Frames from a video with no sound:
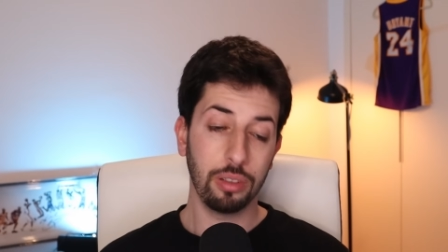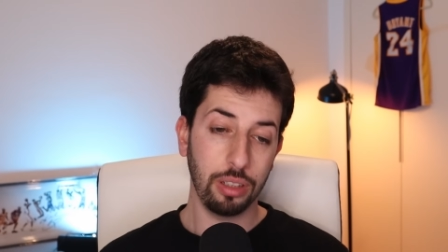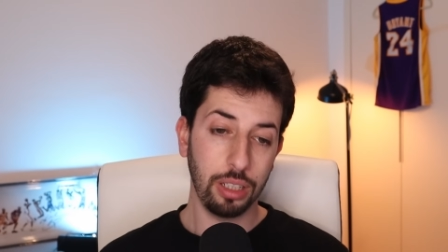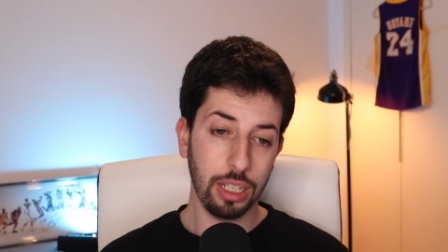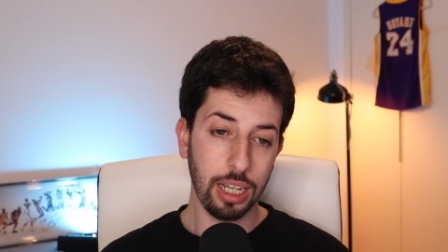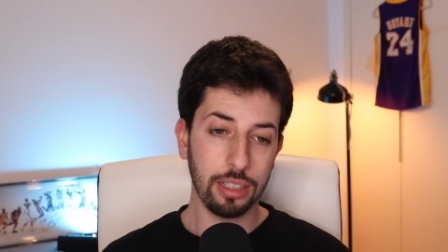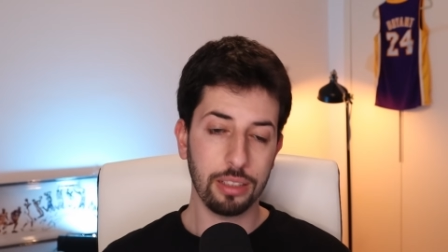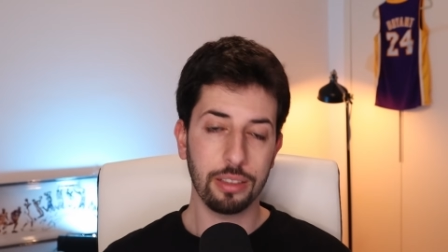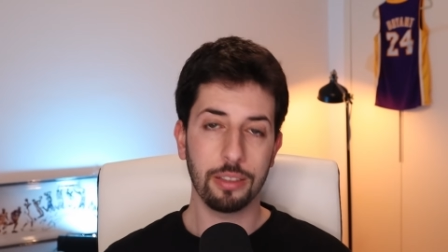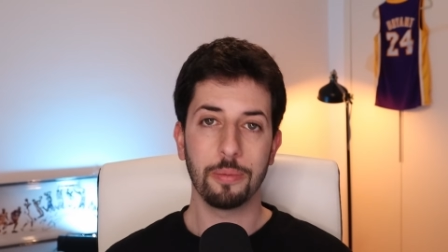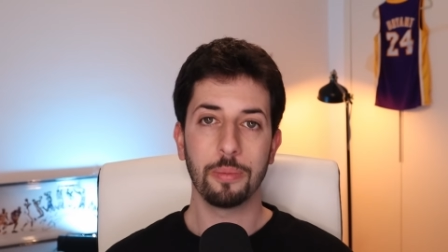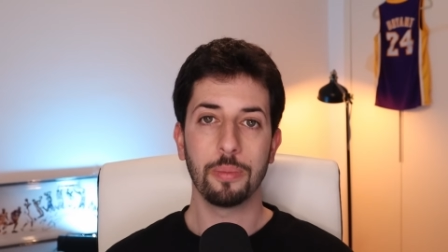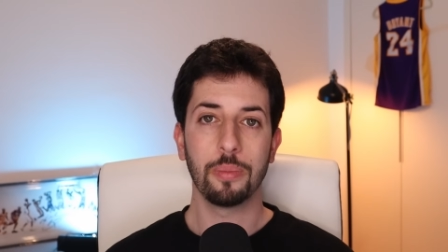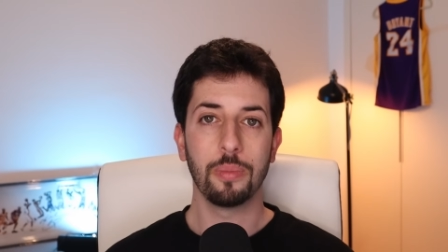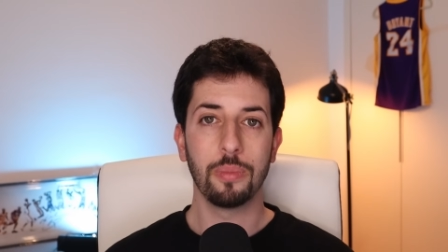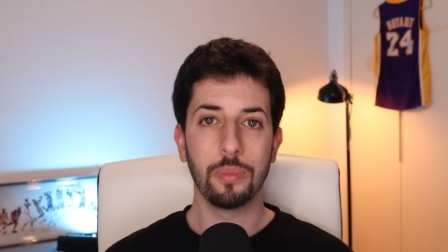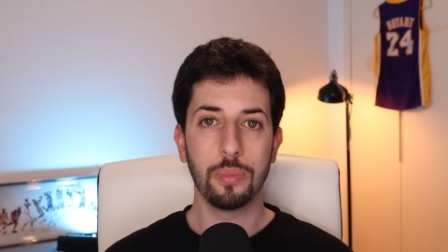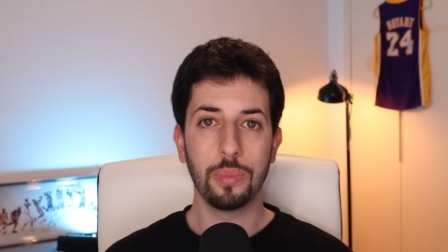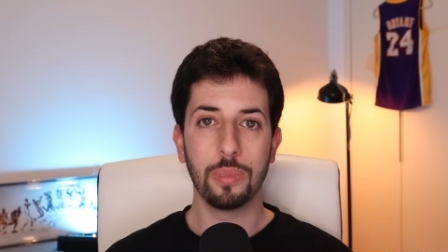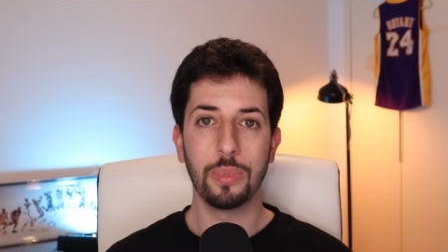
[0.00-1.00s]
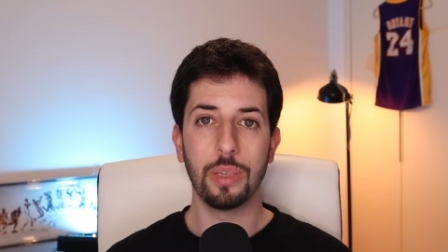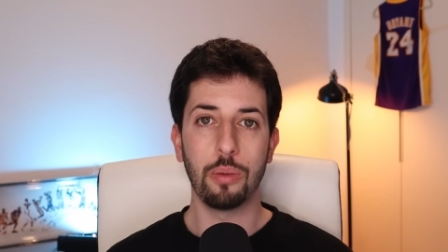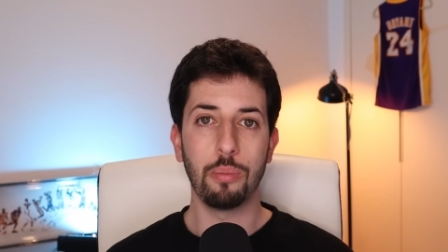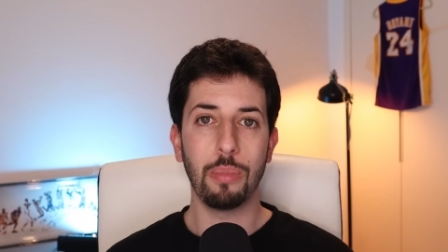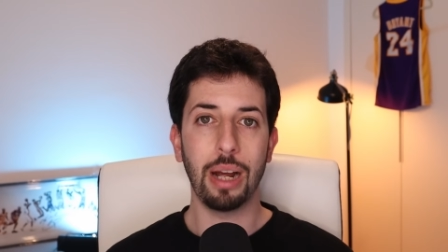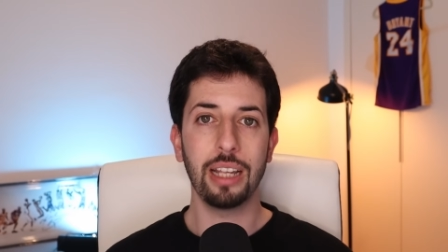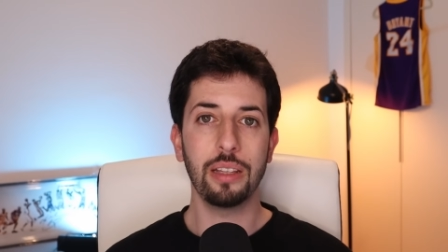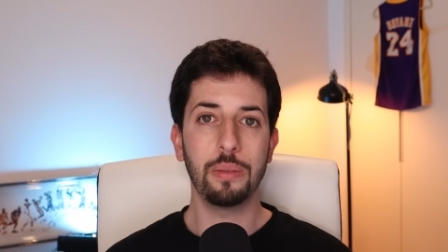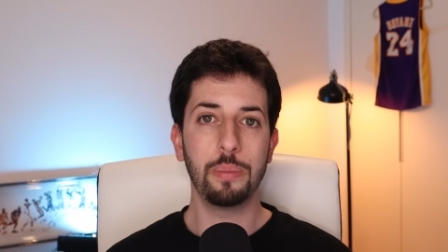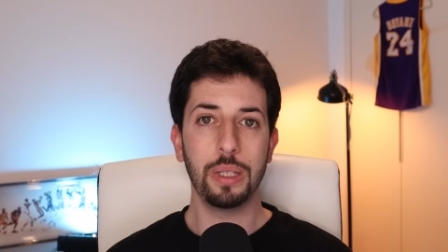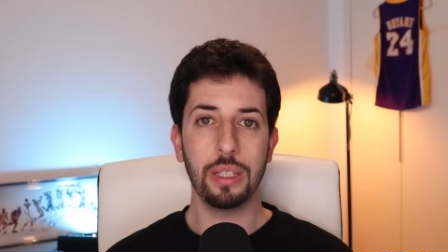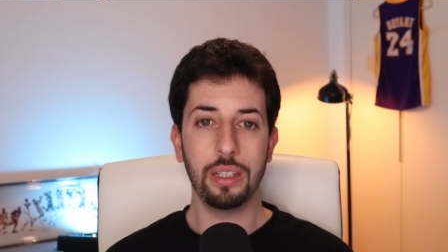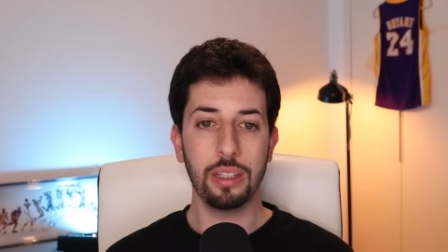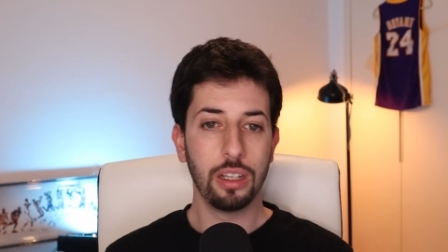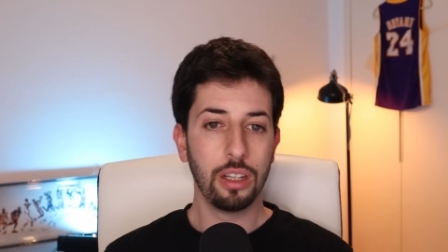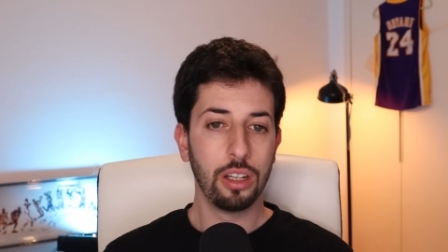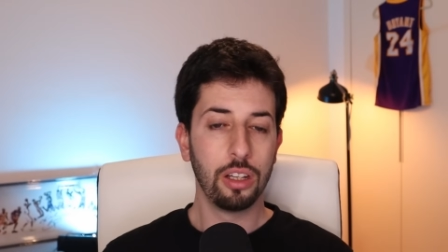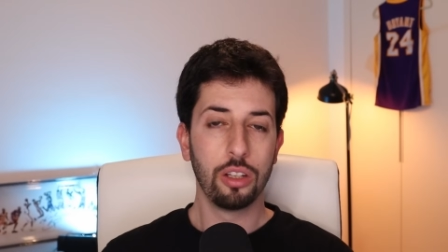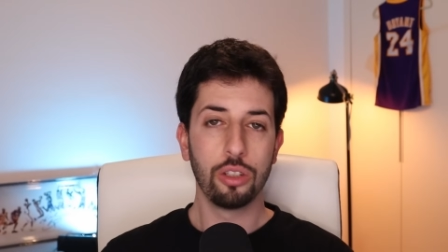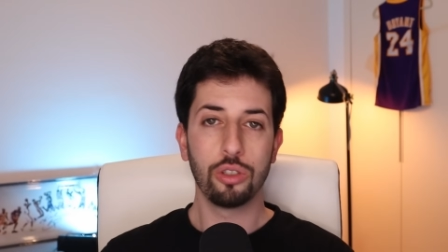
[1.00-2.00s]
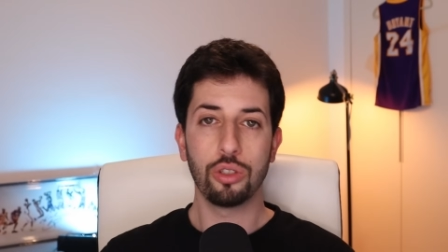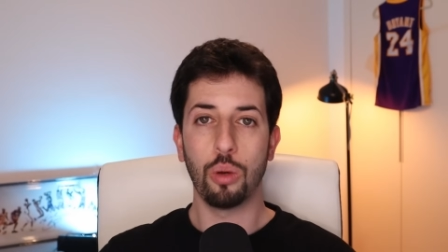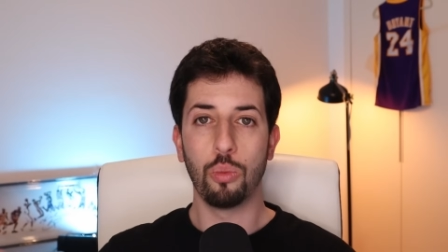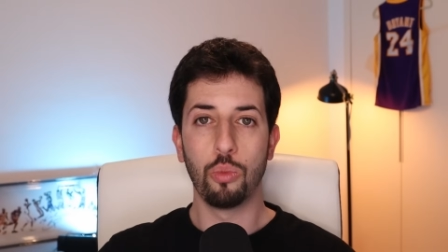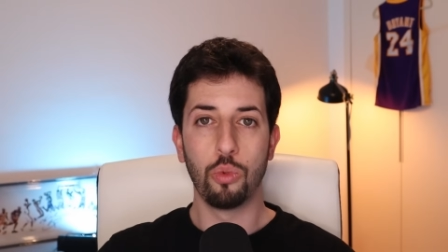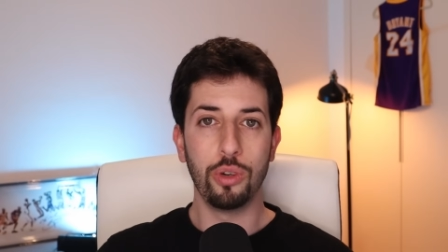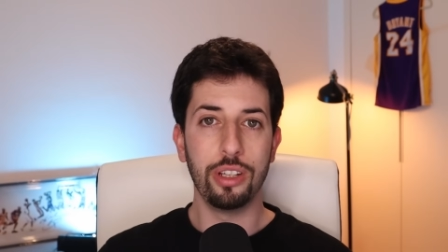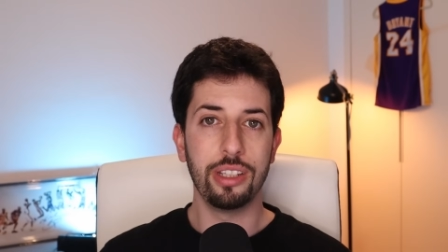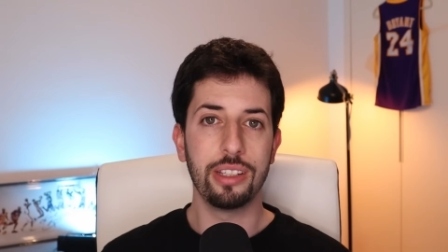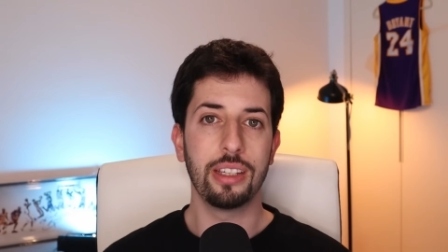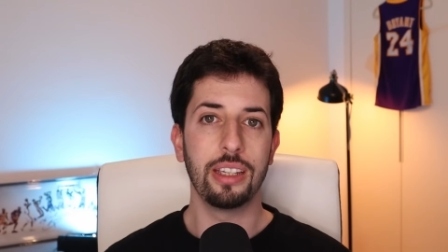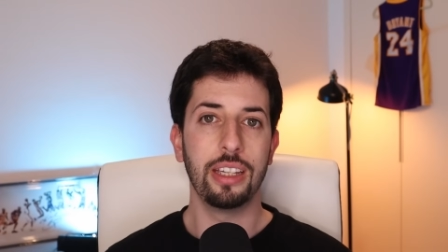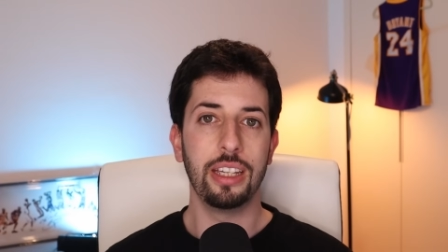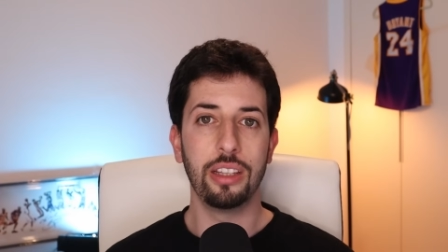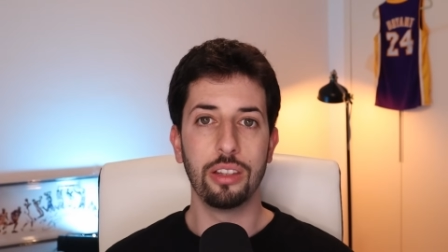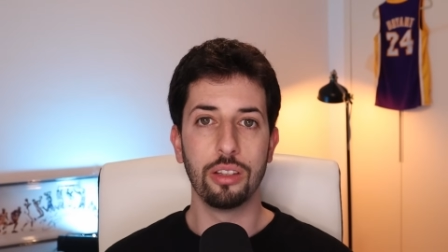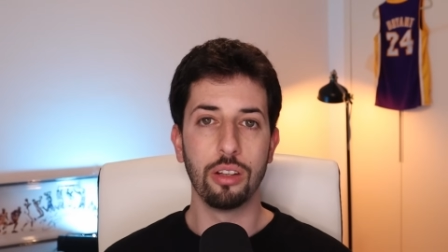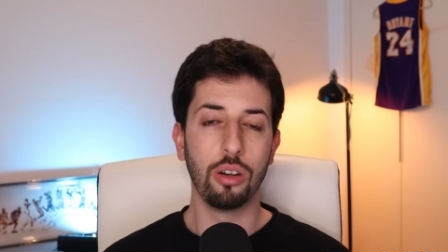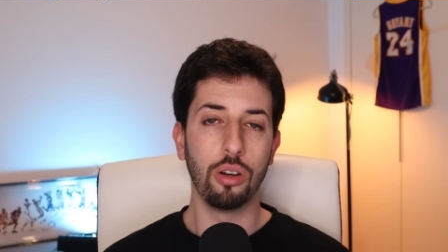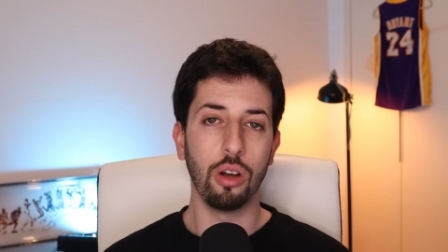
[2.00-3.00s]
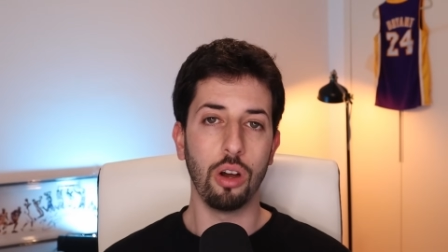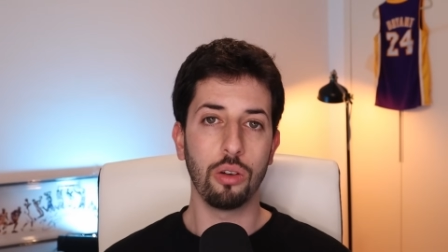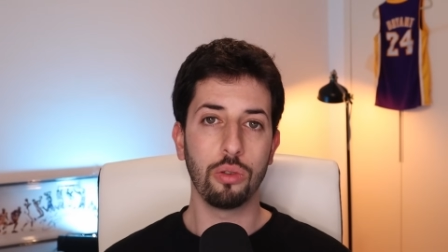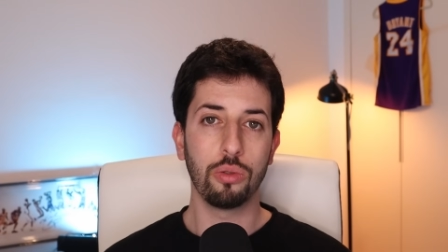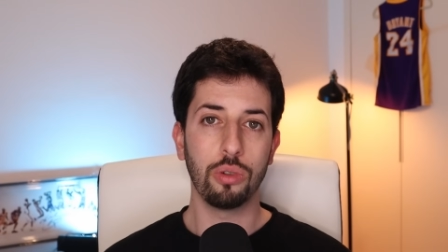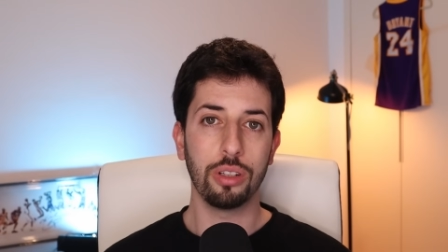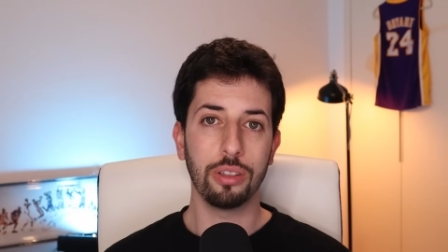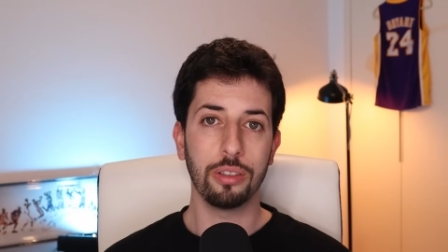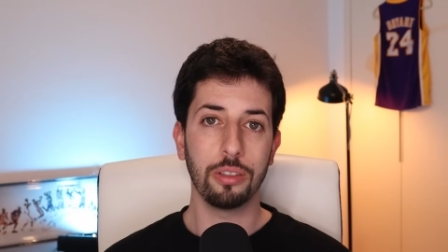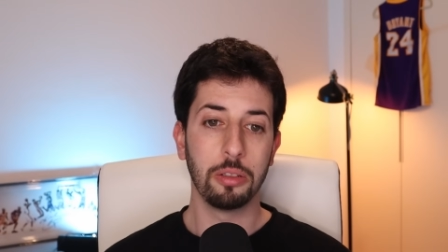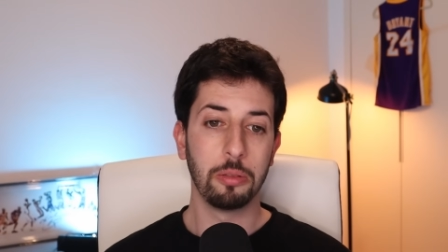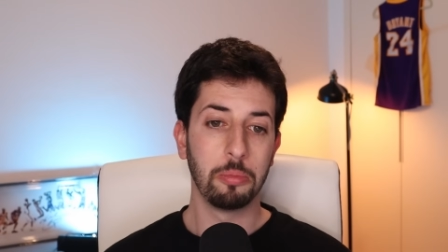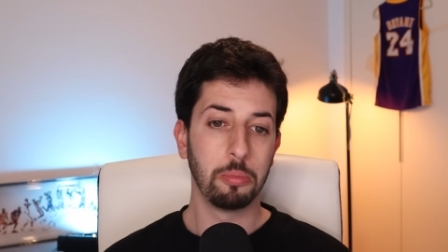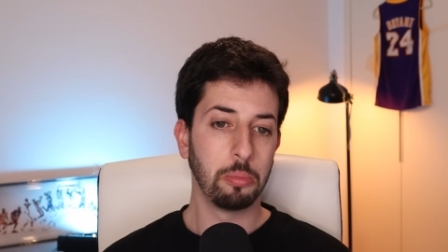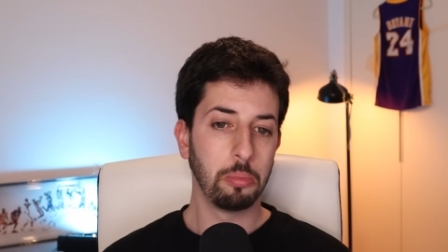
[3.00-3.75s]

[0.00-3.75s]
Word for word: Yes, there might be some risk in the long run,